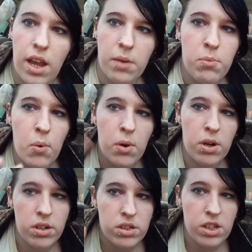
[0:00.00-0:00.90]
a
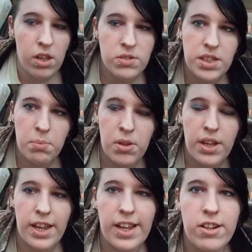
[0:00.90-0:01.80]
more close-up
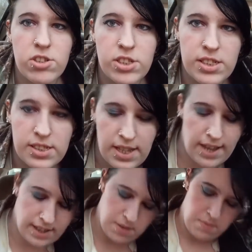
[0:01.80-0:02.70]
look at it here in just a
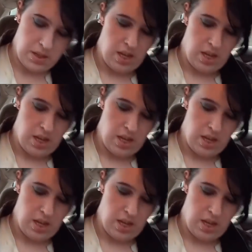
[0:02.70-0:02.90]
second.